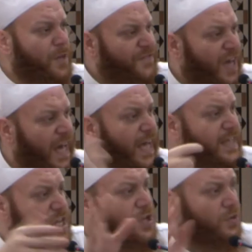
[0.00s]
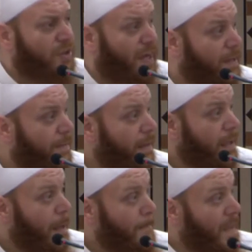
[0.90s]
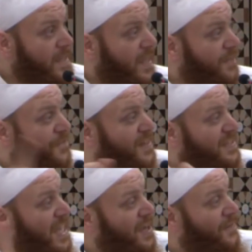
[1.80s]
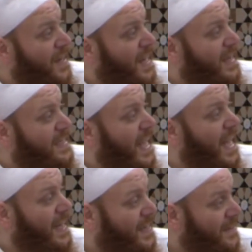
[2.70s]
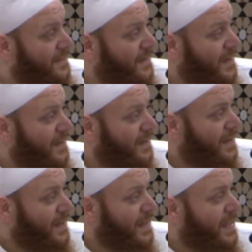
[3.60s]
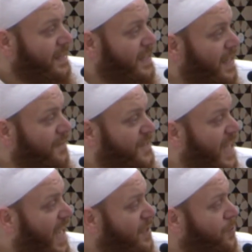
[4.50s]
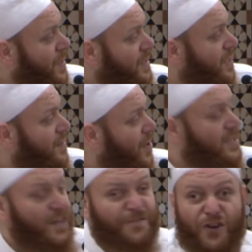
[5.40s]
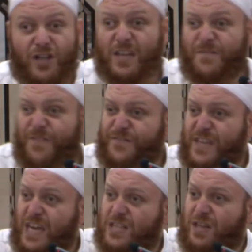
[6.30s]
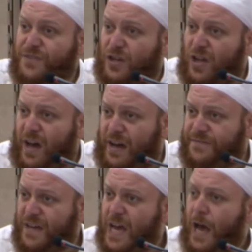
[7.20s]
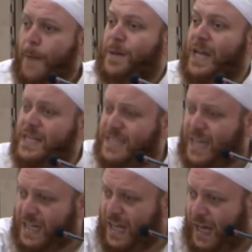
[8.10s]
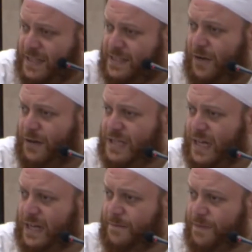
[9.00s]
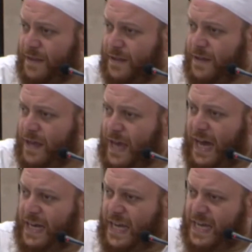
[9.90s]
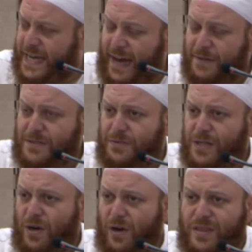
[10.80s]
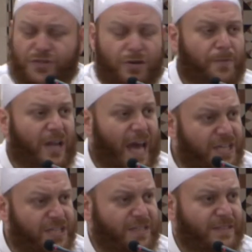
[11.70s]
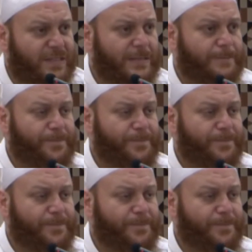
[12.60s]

off your head and you'll die. But to live for the sake of Allah, that's harder. To live 10, 20, 30, 40, 50 years of your life, pleasing Allah Azza wa Jal. And encountering all the tribulations